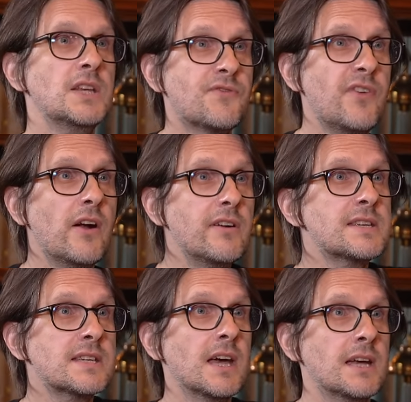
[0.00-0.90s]
It's very
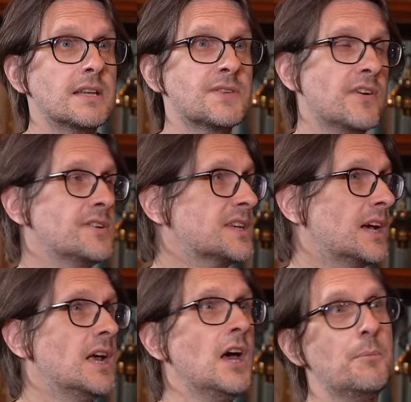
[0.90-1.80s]
sad. It's very
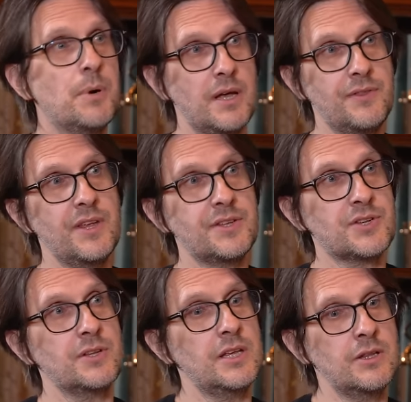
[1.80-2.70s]
sad.
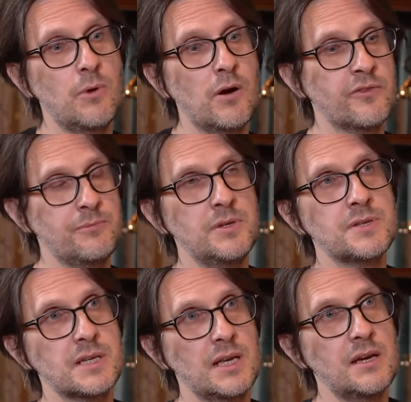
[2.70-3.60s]
But in the world of
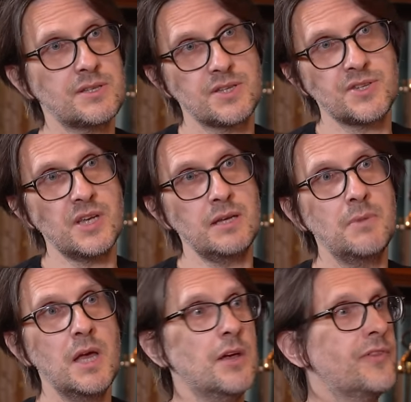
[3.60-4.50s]
music now, it's the
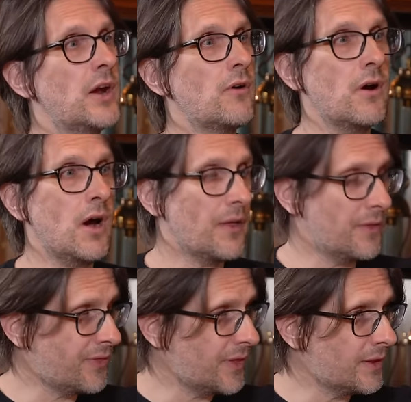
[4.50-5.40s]
same. There are,
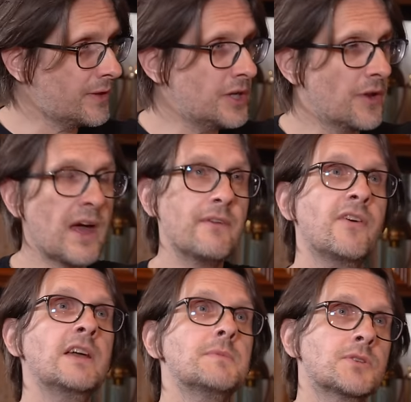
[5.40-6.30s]
you know, that
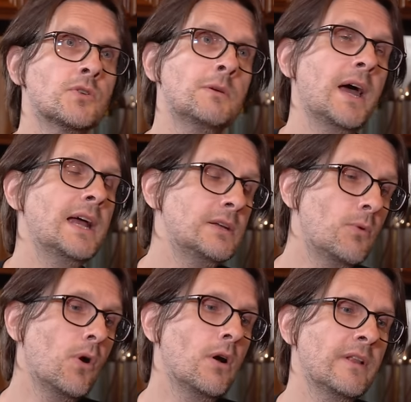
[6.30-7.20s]
famous, talking about Andy
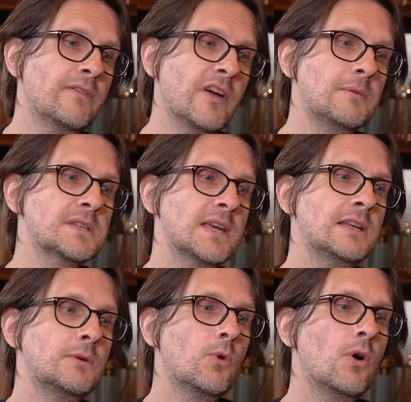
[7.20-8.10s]
Warhol, that famous
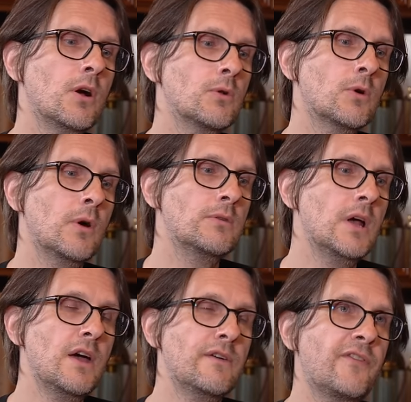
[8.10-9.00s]
Andy Warhol quote,
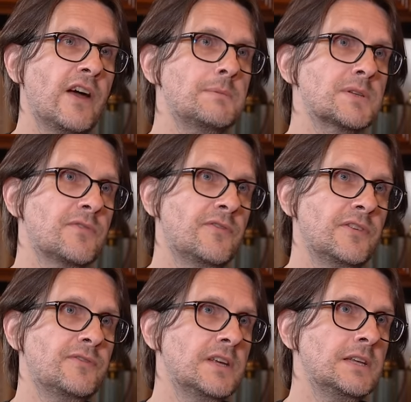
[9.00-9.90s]
famous for
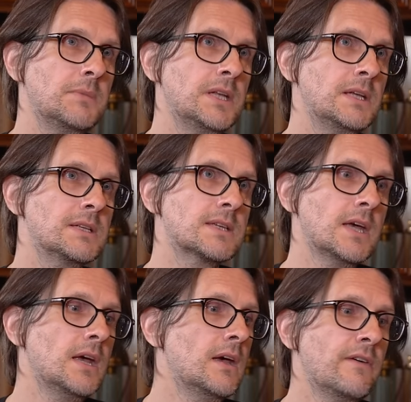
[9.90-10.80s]
15 minutes.
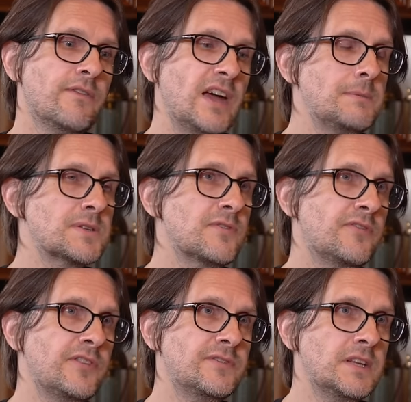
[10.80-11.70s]
Mm. Famous for
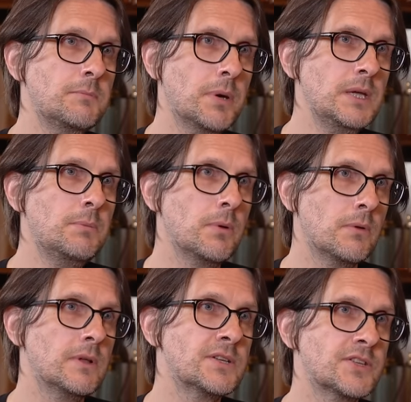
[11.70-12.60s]
15
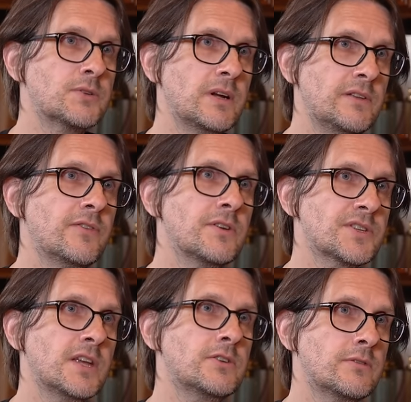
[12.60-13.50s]
people is the 21st
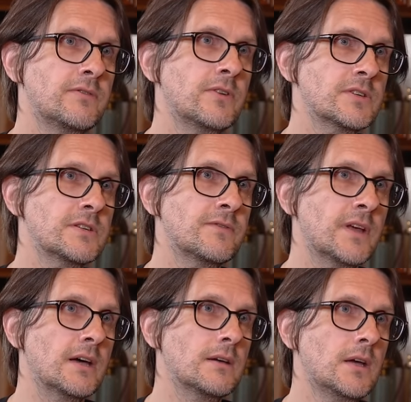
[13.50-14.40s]
century version of
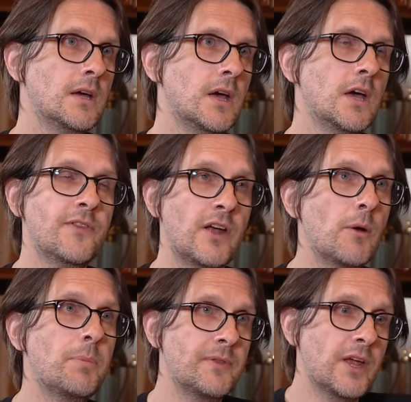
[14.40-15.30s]
that. There
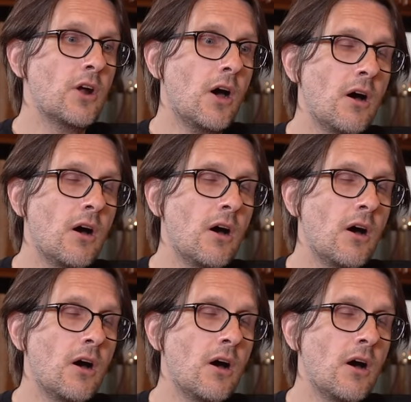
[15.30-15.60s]
are